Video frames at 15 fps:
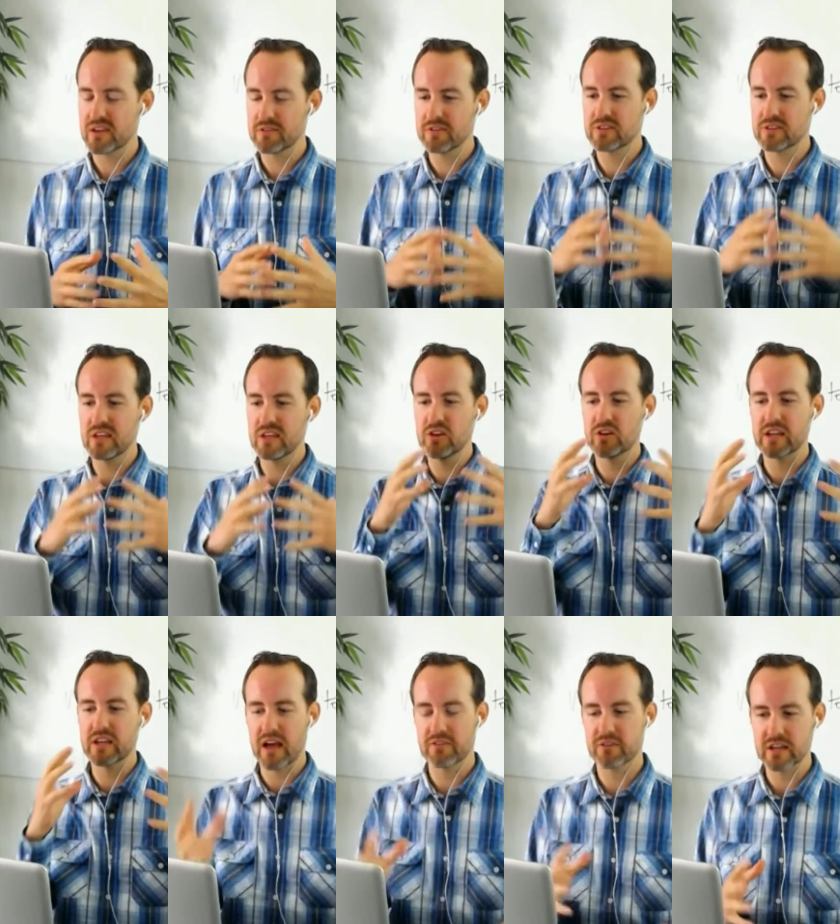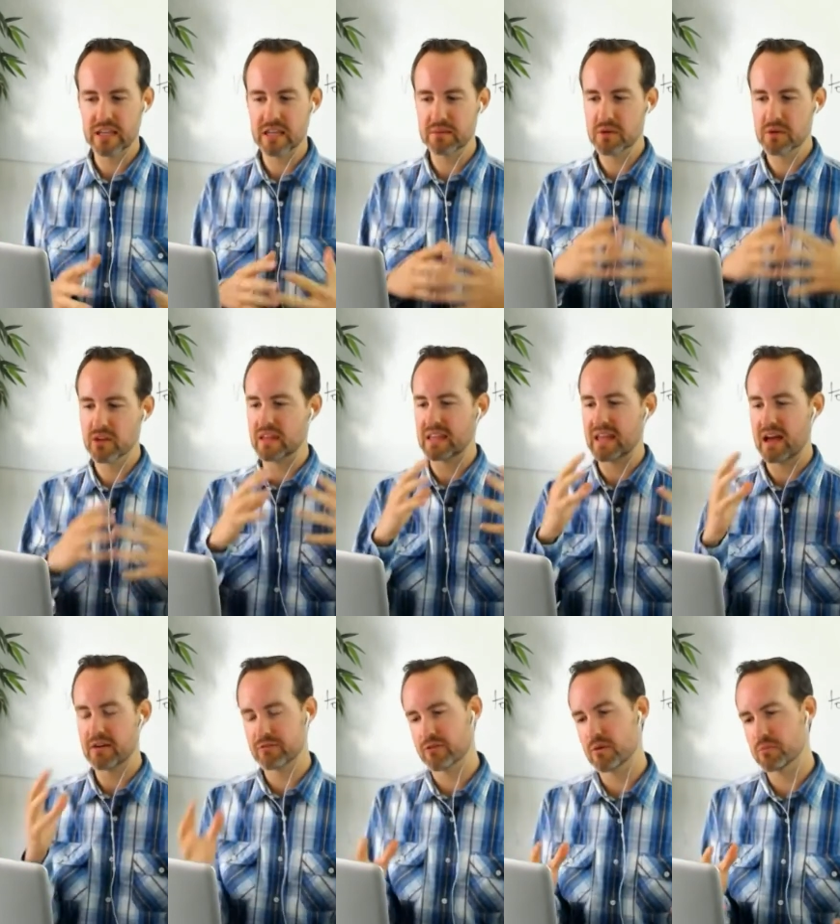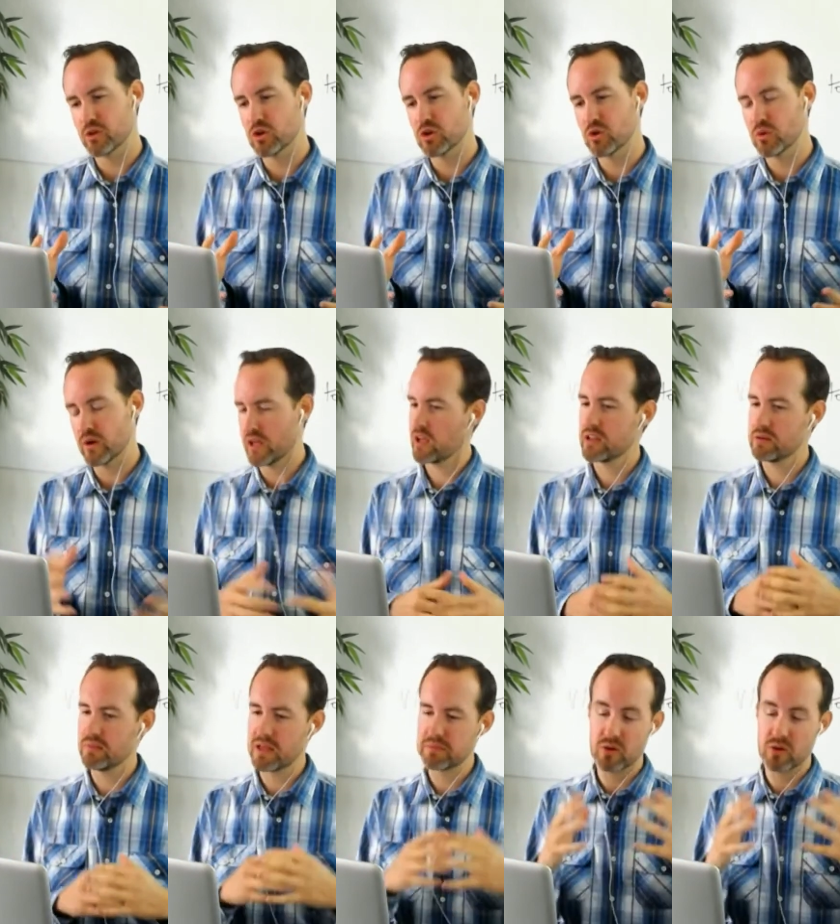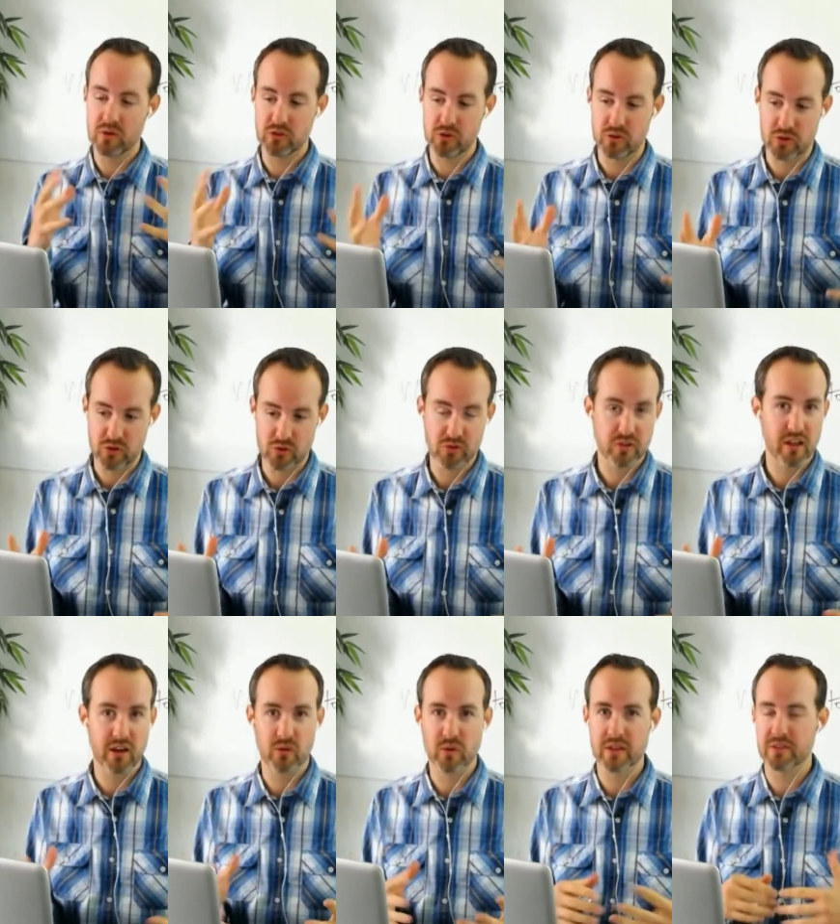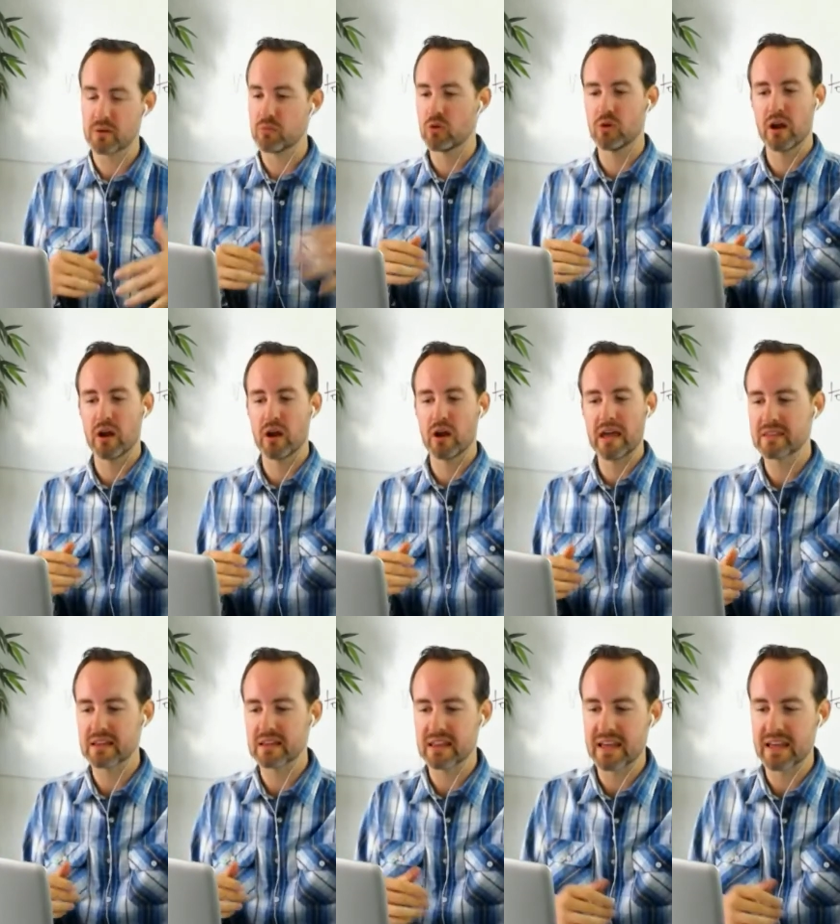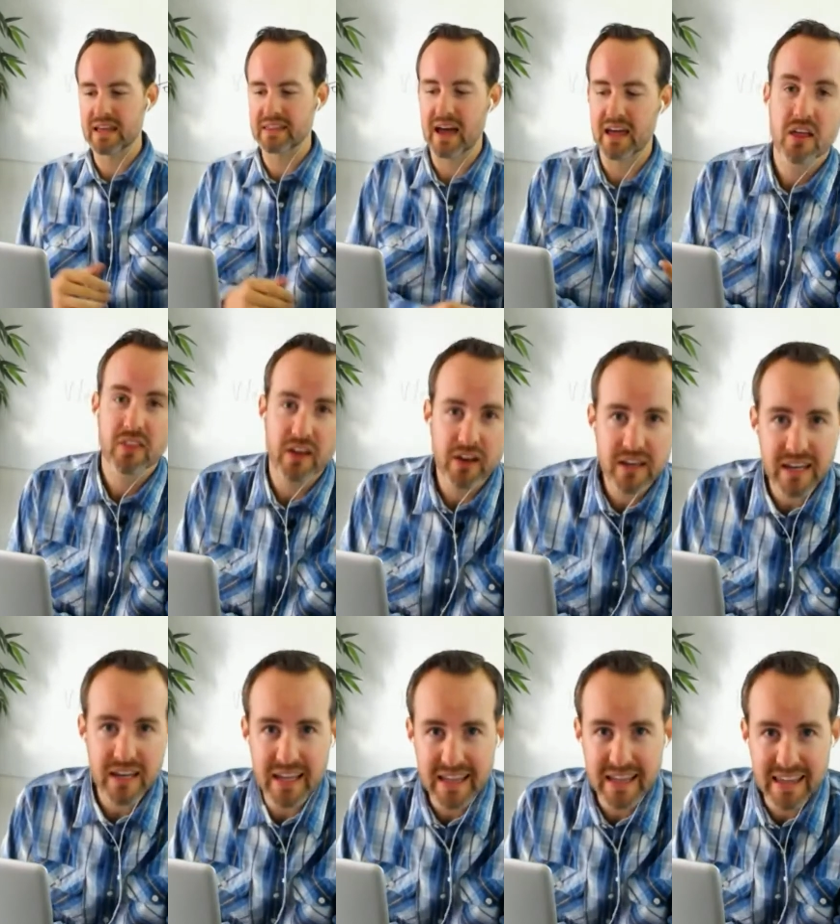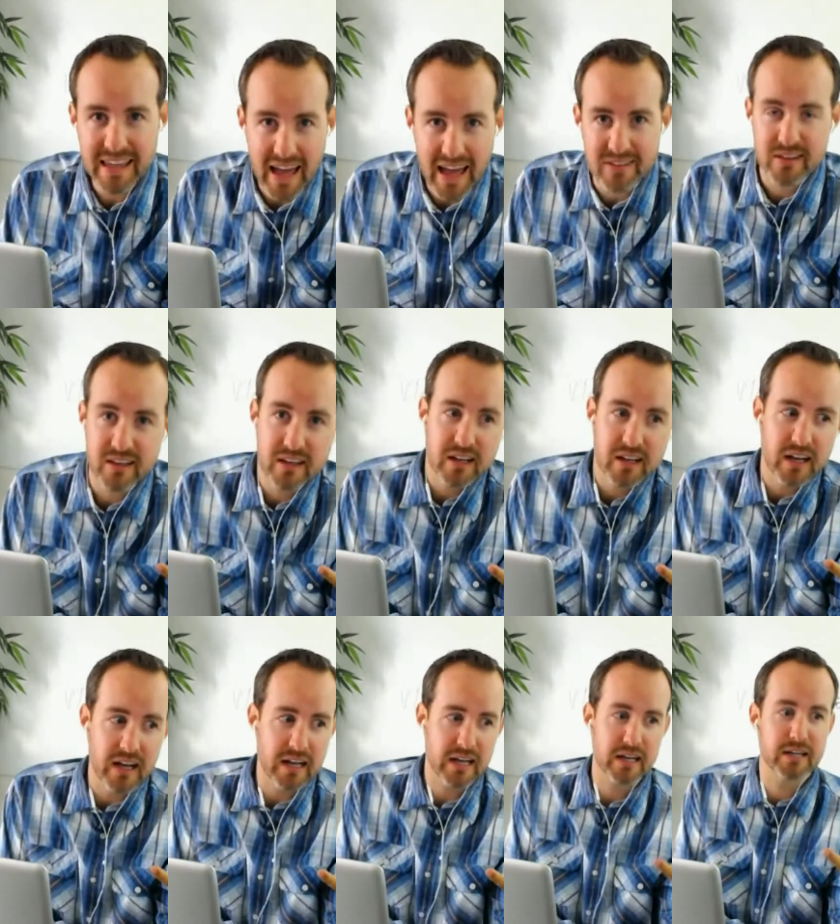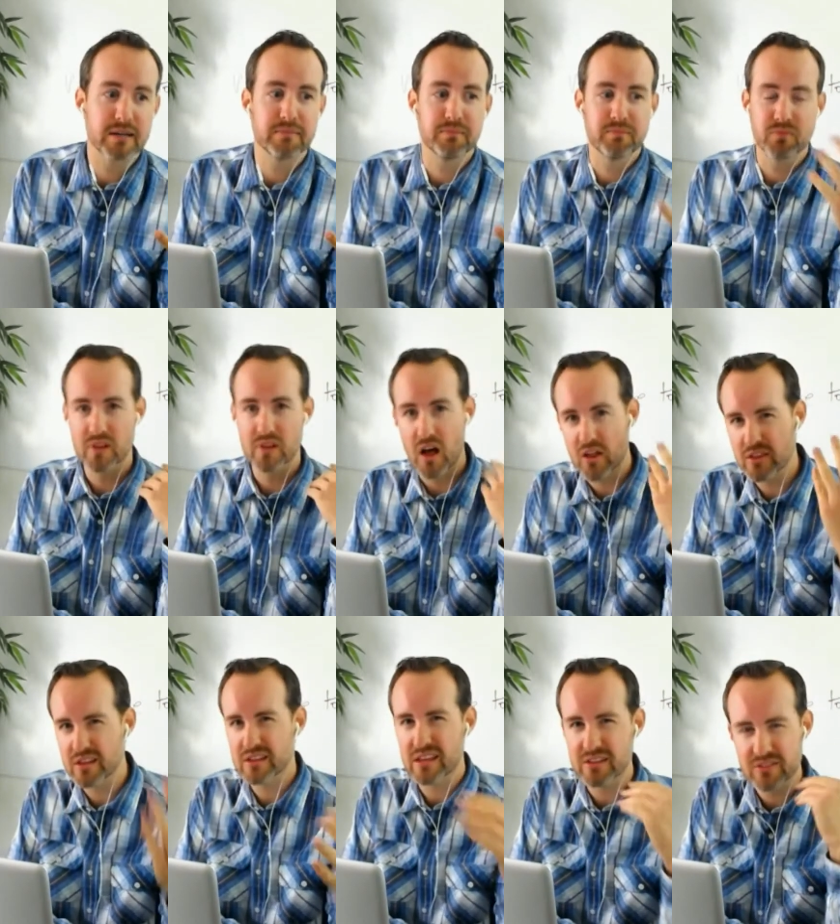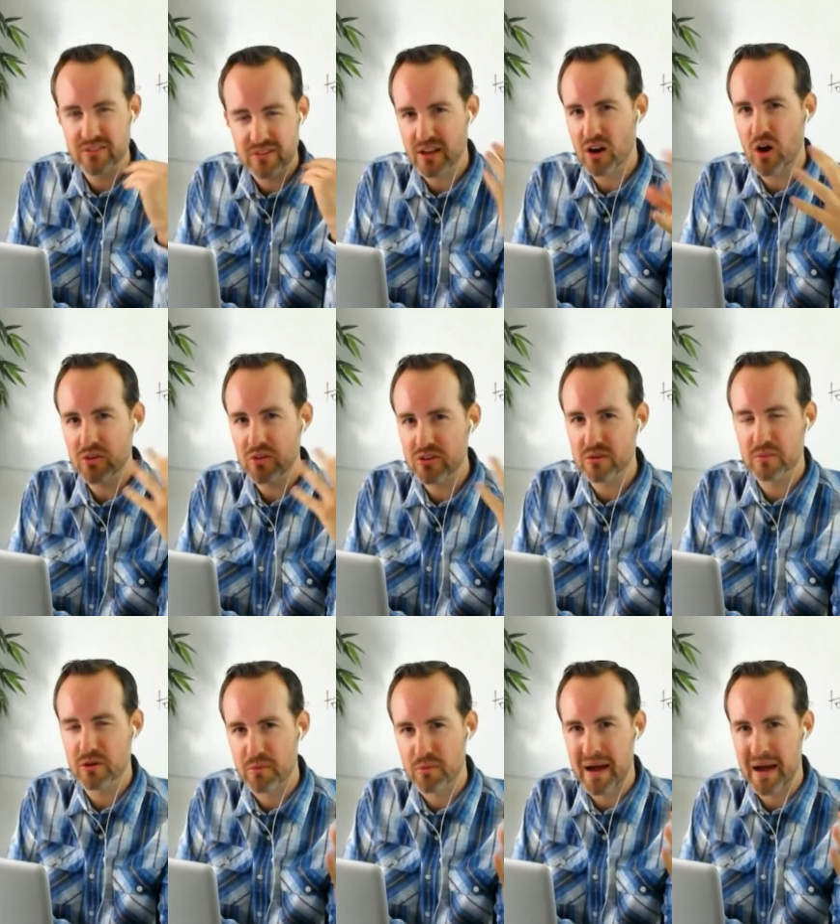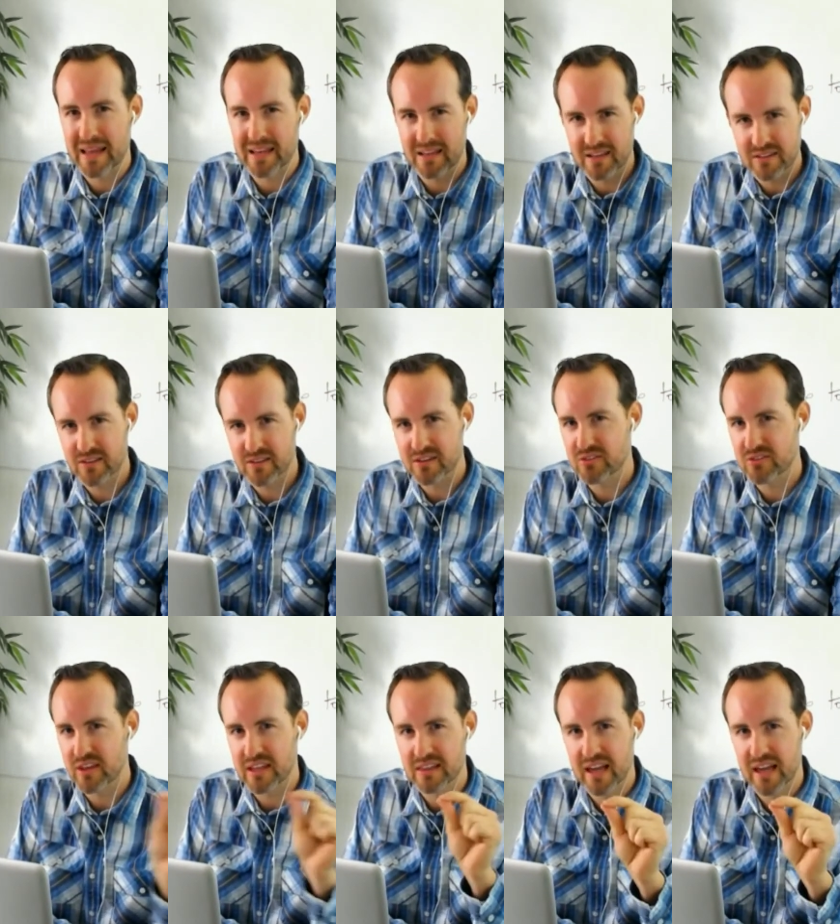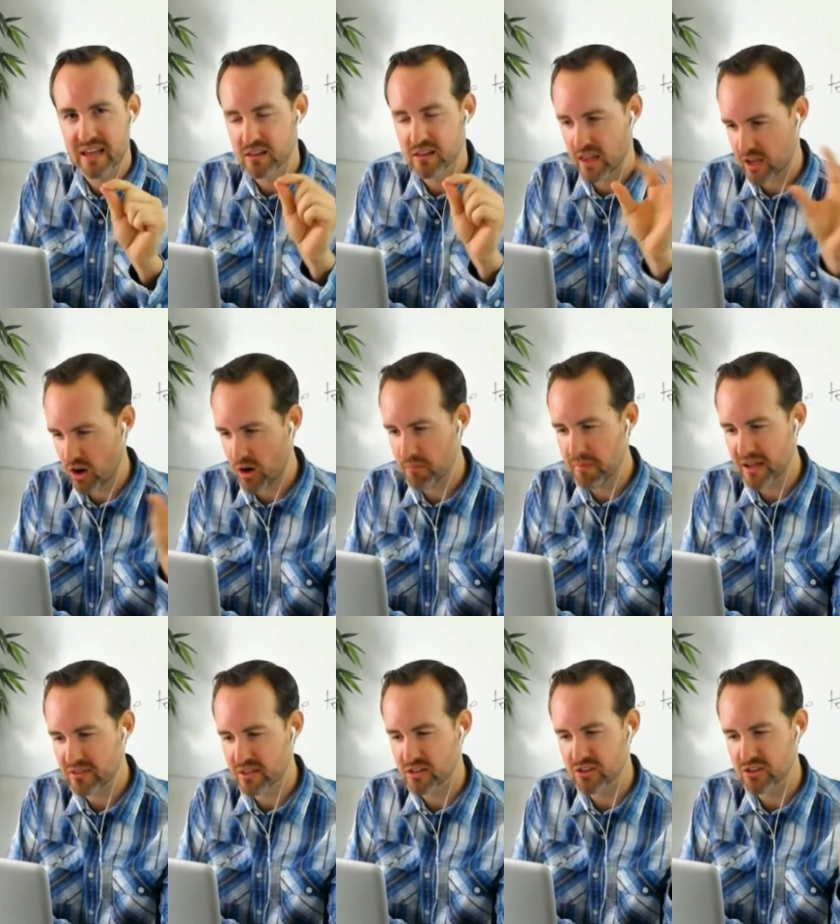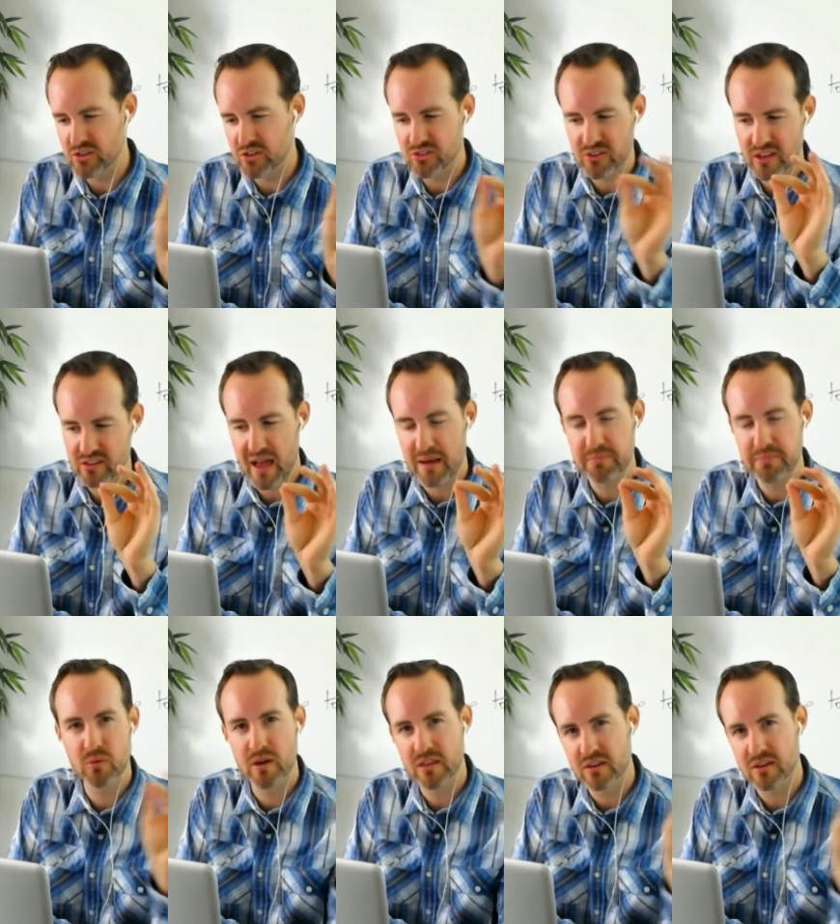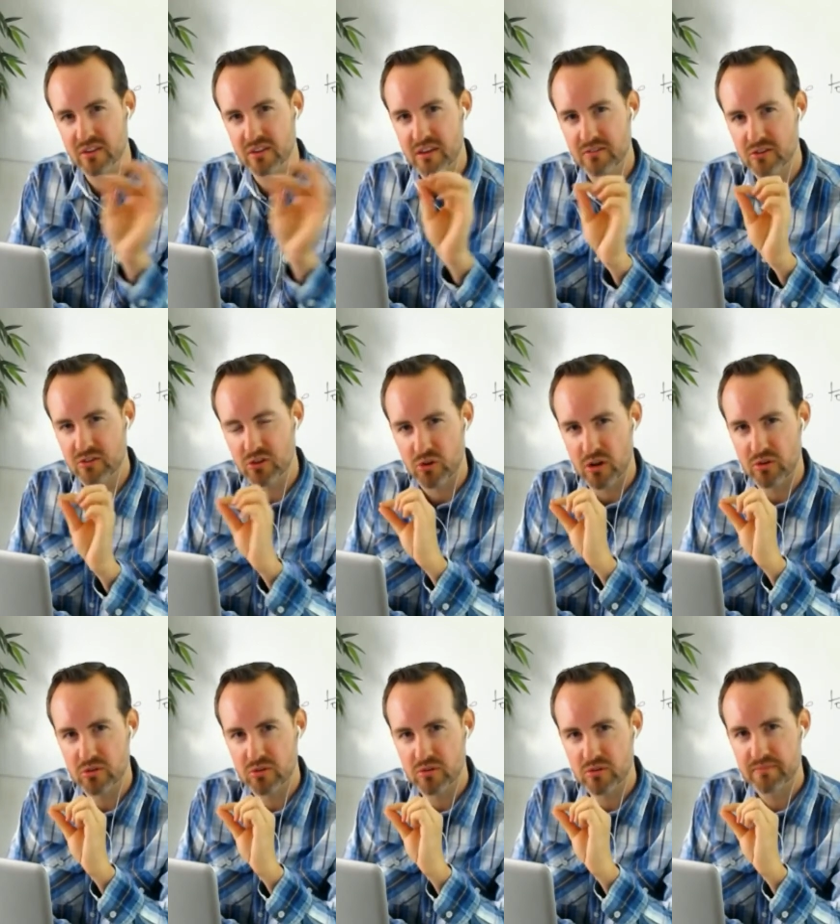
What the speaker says: Plus, if it's in every email they get from you, and maybe you do a newsletter with them or anything like that, they're going to get they're always going to be reminded. It's going to say like my signature says, "Happy with us, give us kudos."